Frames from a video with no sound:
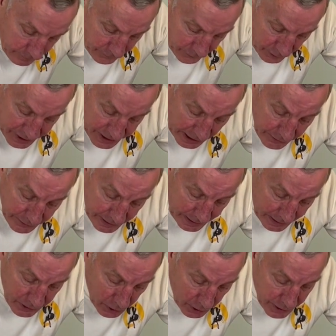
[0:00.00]
for the
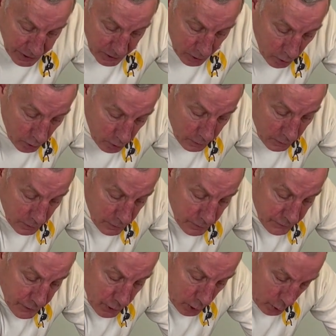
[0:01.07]
sacroiliac joint or
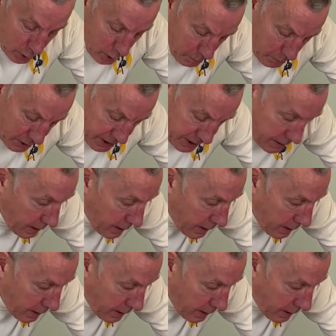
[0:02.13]
the lower lumbars.